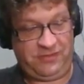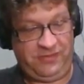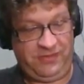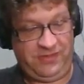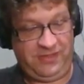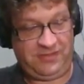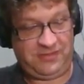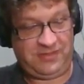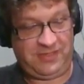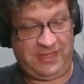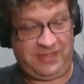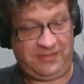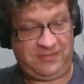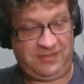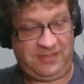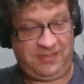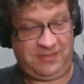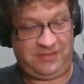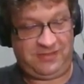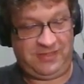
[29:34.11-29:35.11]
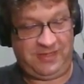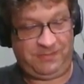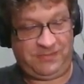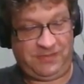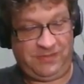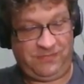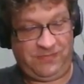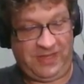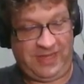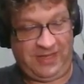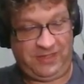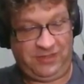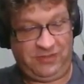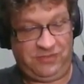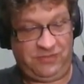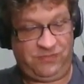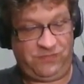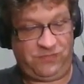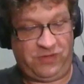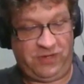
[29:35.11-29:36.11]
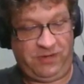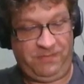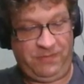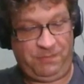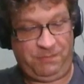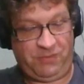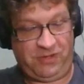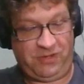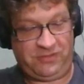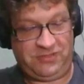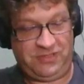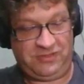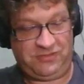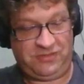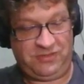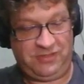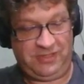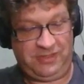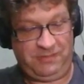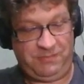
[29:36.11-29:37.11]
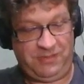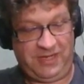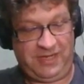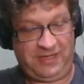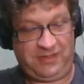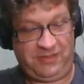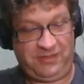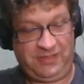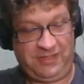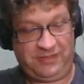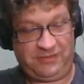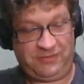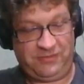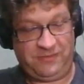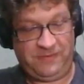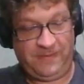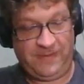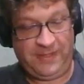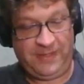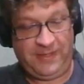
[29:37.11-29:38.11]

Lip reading: In this case, it accepts the values from the partitioning by collector